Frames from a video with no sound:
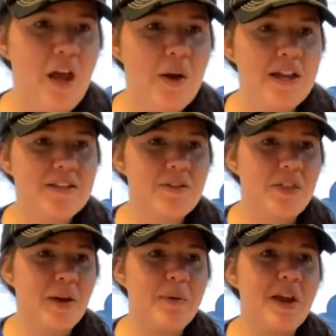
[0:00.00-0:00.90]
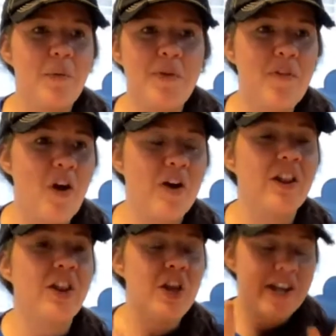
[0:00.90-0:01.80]
Okay, so there we go.
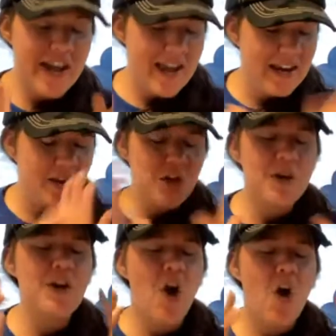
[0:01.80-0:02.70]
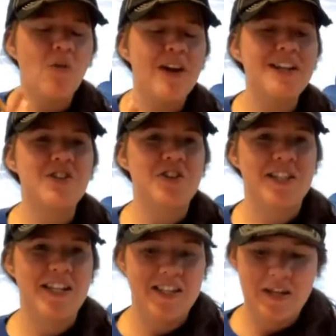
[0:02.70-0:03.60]
Look at it. You can already start
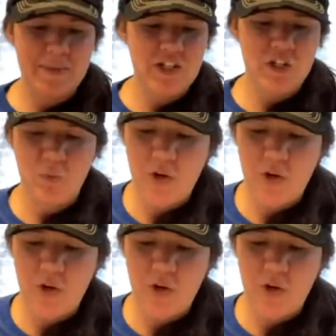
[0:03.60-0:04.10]
seeing the dimension.